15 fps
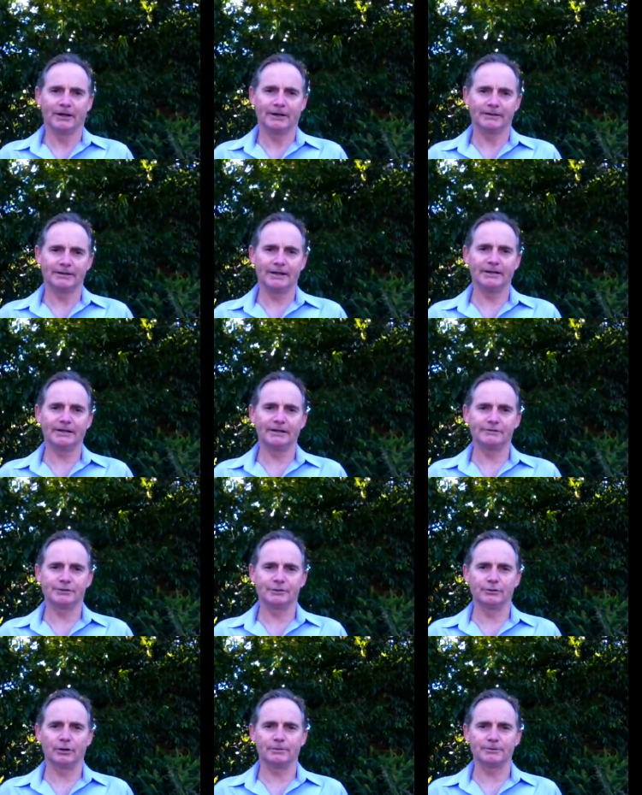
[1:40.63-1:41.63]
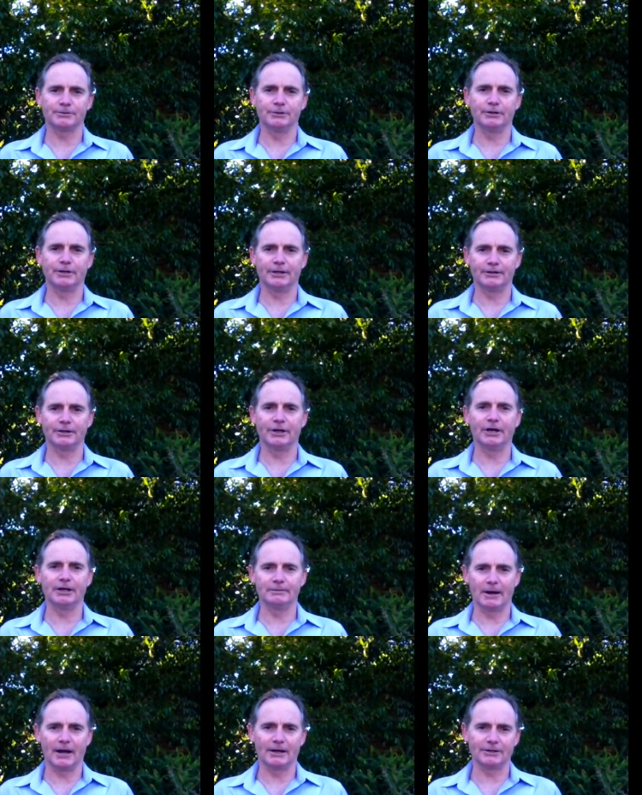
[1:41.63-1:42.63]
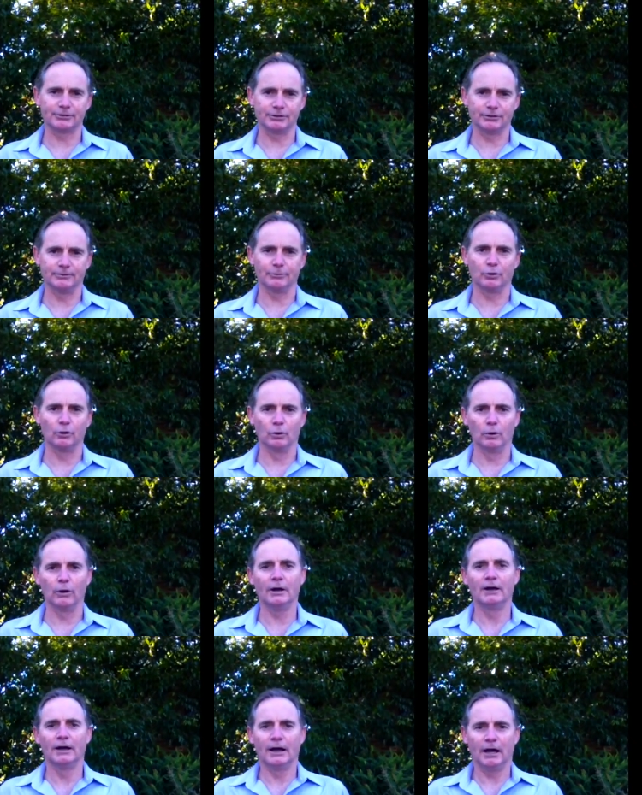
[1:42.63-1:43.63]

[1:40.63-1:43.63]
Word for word: it then gives you an opportunity to email it to them or